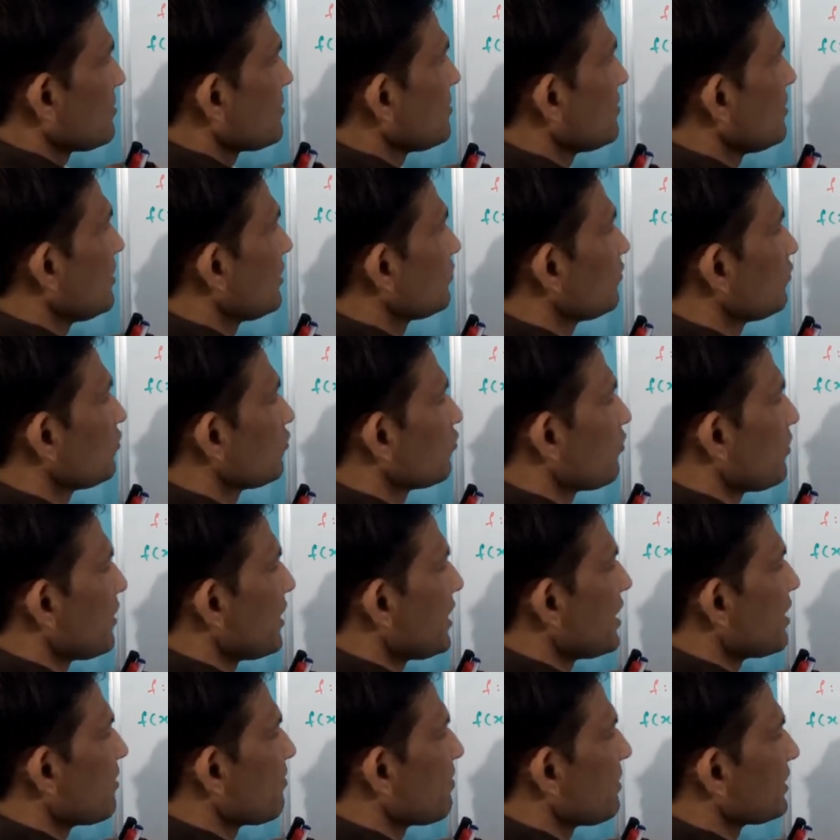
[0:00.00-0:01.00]
x
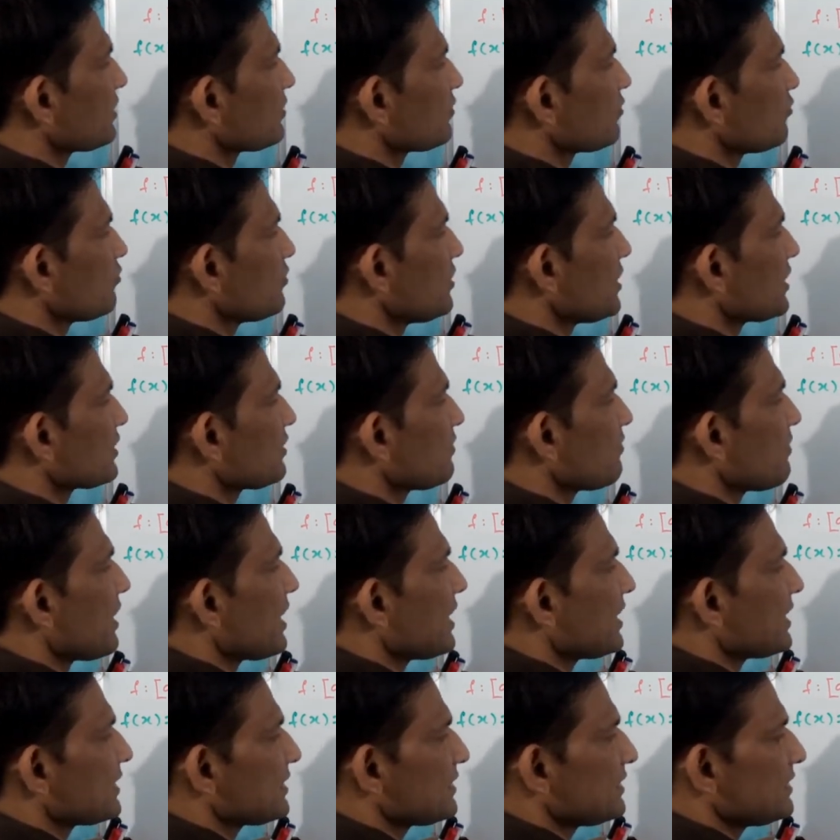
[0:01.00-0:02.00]
square plus 2x
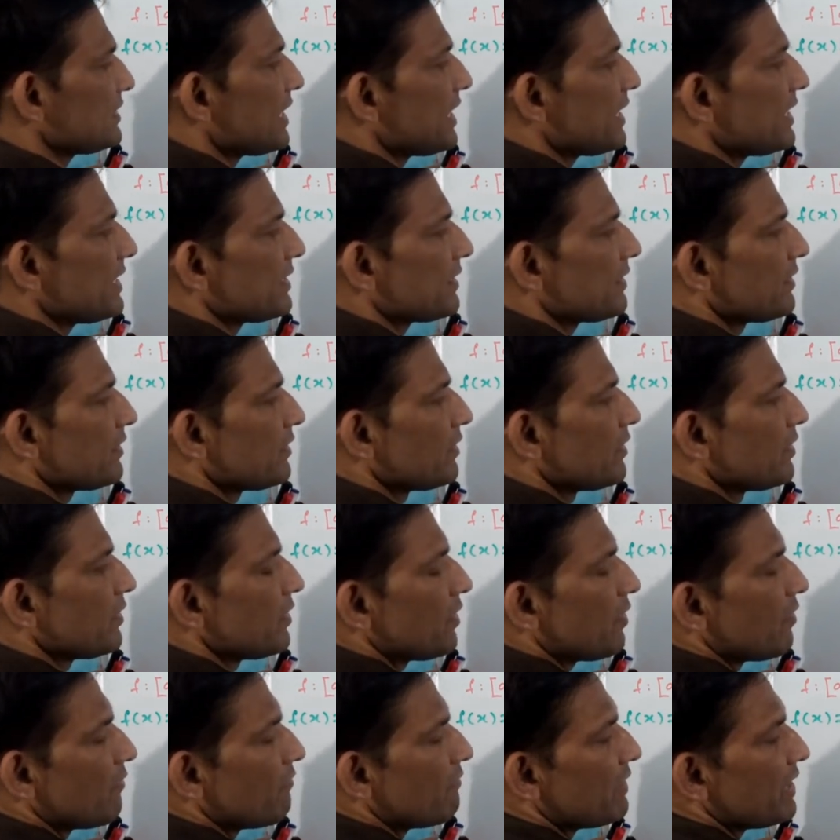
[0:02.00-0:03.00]
minus 8,
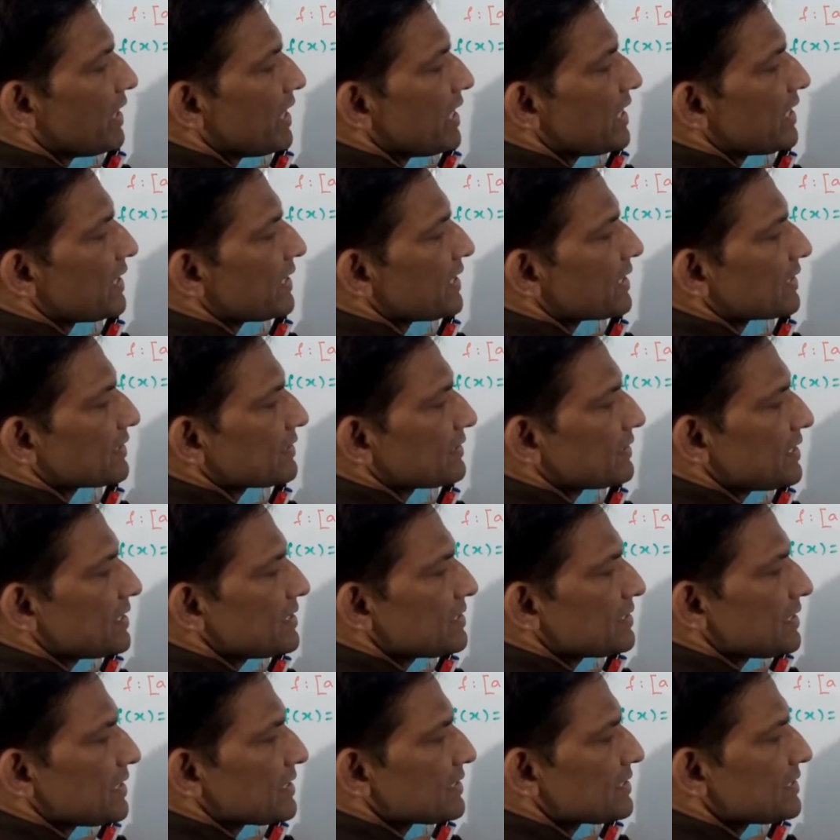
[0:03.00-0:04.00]
where x
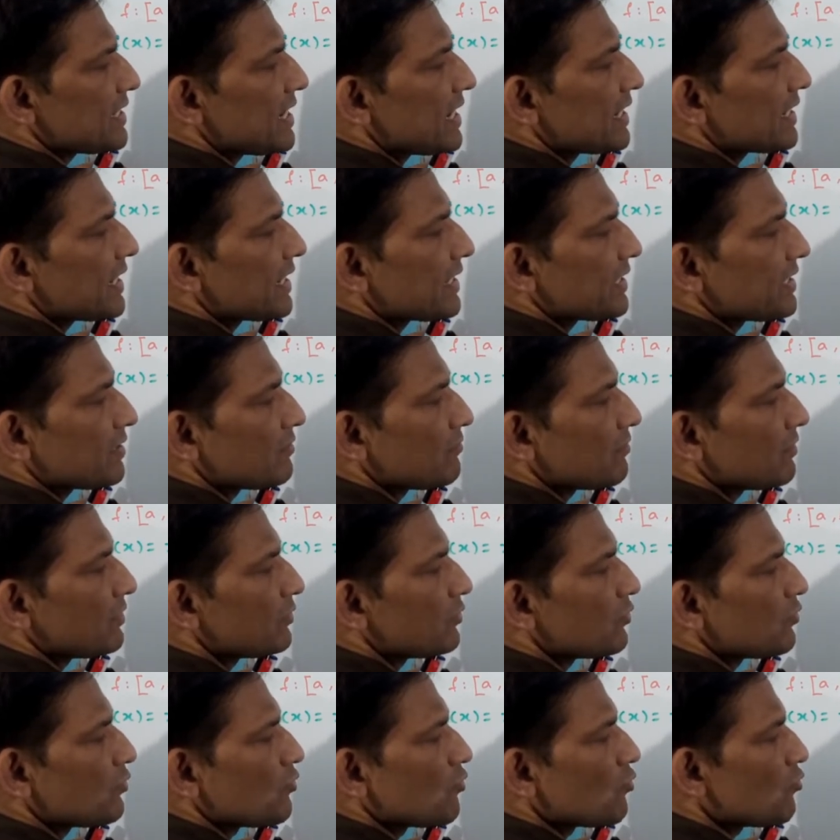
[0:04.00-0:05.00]
is less than or equal
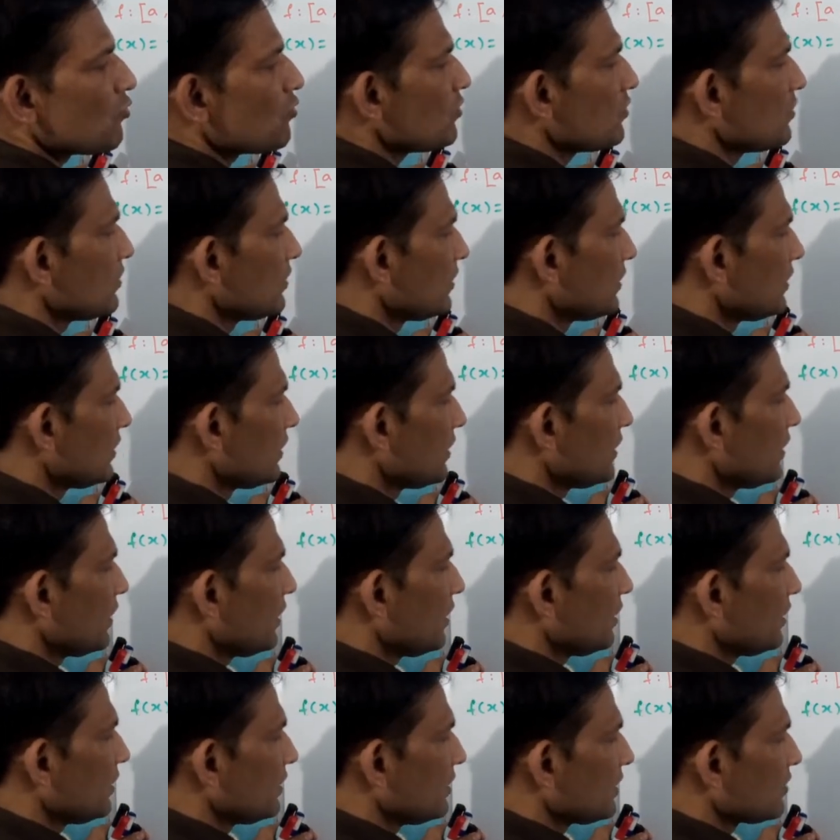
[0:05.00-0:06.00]
to 2,
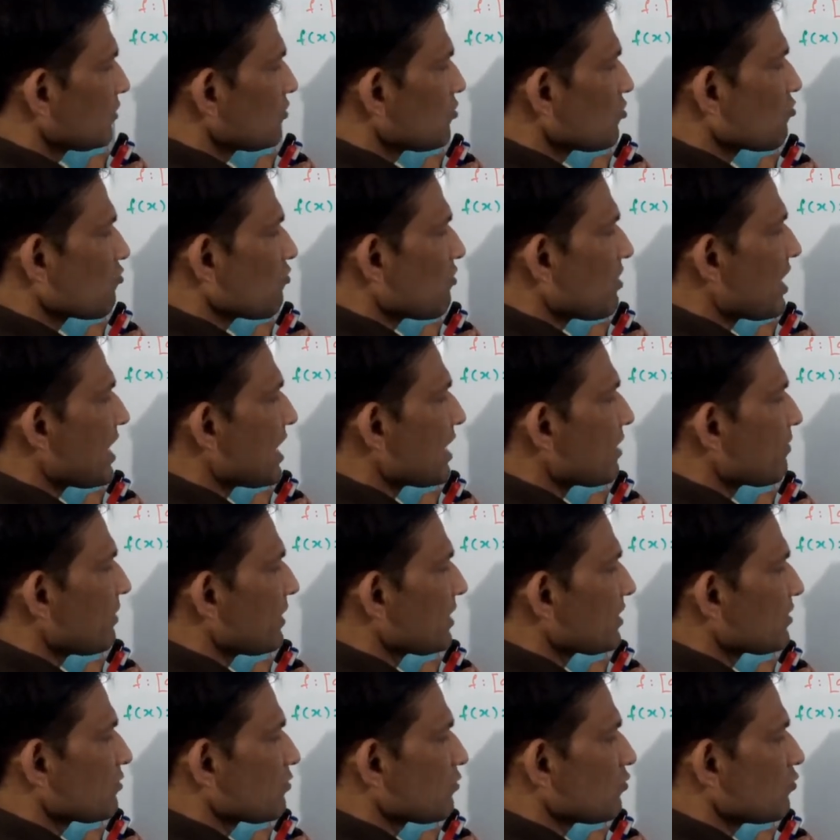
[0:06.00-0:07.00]
x square
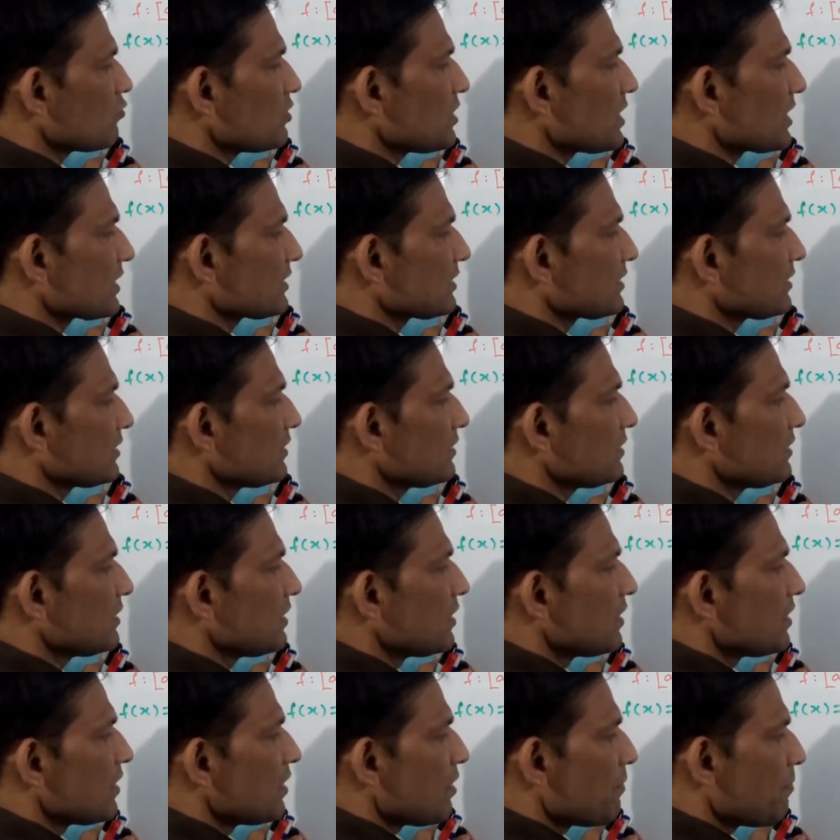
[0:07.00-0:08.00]
plus 2x
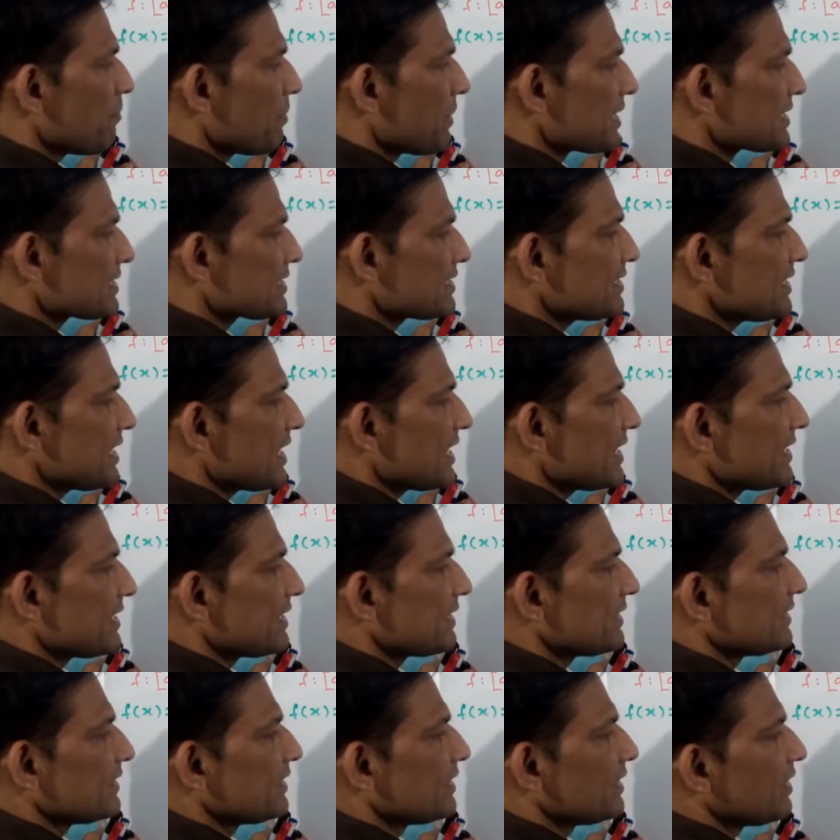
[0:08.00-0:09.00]
plus
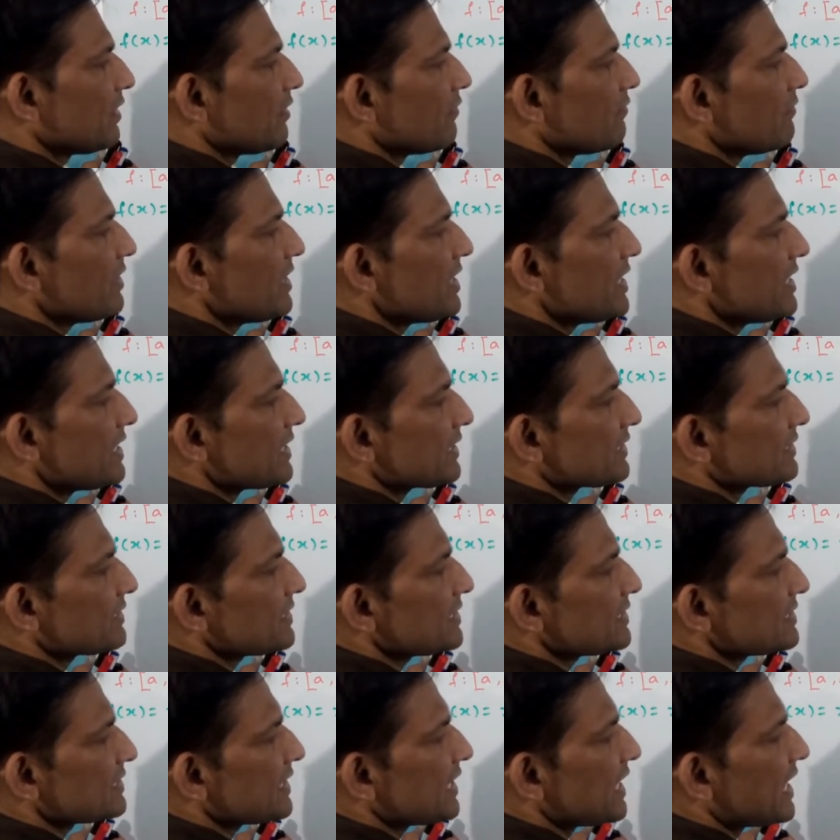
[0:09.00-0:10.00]
8, where x
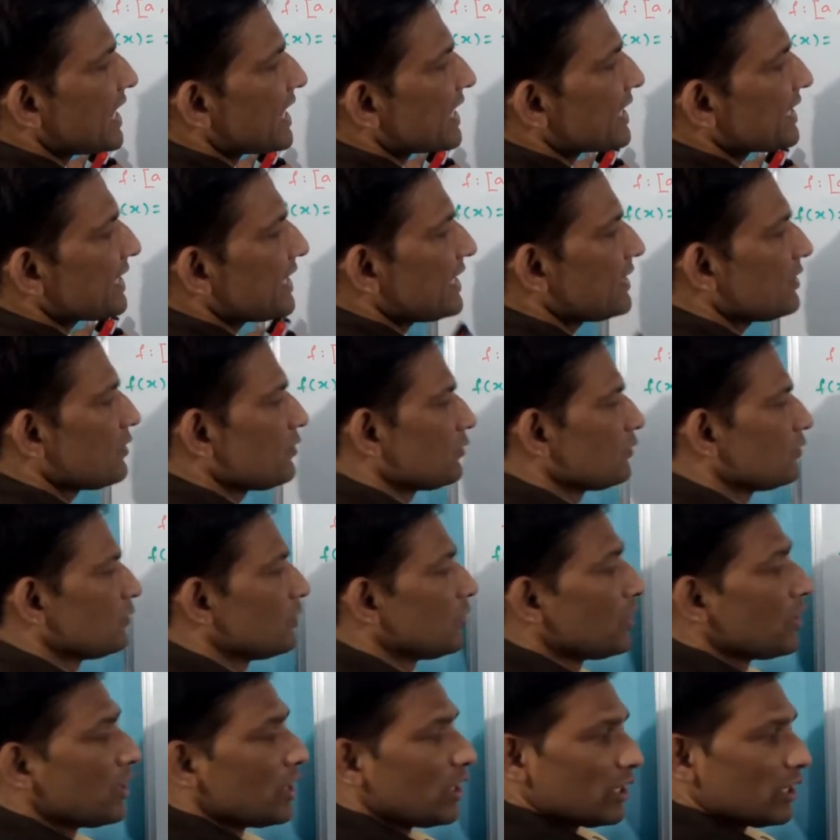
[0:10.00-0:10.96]
is greater than 2.